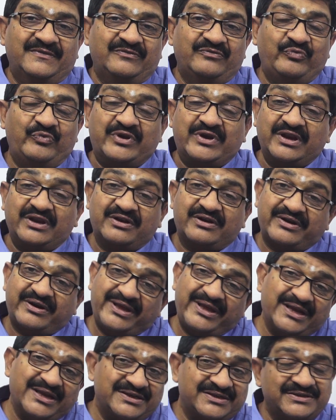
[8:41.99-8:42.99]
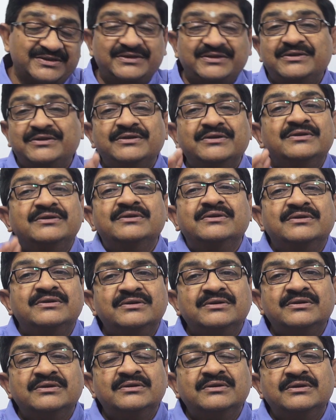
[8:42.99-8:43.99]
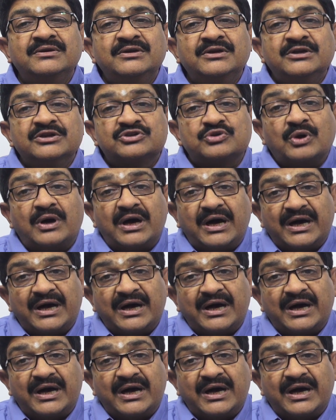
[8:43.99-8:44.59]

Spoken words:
We can create. So,